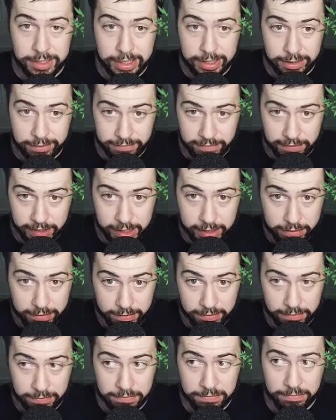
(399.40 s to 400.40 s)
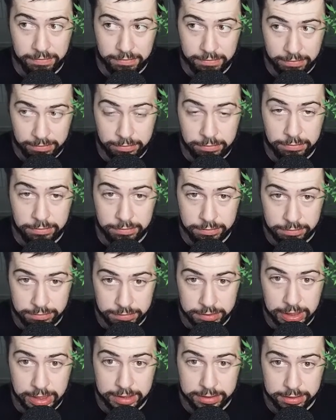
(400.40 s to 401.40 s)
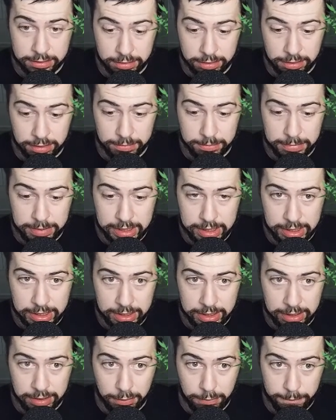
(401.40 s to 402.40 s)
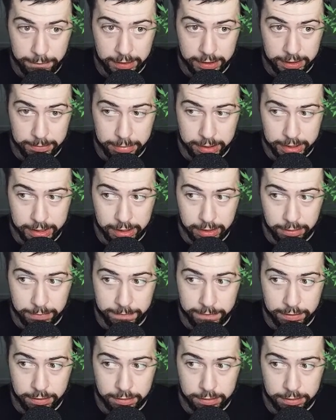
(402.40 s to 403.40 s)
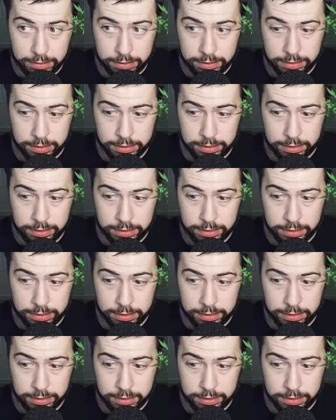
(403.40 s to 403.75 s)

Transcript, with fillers: Shaken Faith. So that's going to be hopefully pretty helpful.